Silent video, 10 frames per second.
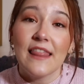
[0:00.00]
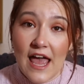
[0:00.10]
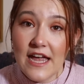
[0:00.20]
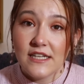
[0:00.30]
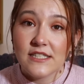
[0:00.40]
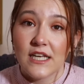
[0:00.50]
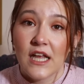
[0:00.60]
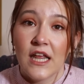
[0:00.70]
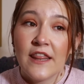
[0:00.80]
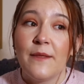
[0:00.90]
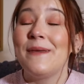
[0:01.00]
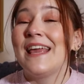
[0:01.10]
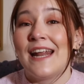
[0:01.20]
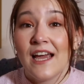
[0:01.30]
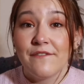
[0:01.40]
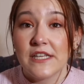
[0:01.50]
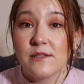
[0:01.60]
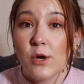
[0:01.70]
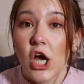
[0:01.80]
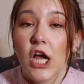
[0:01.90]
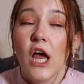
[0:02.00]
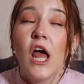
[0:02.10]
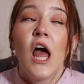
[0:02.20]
liked the beginning of this book.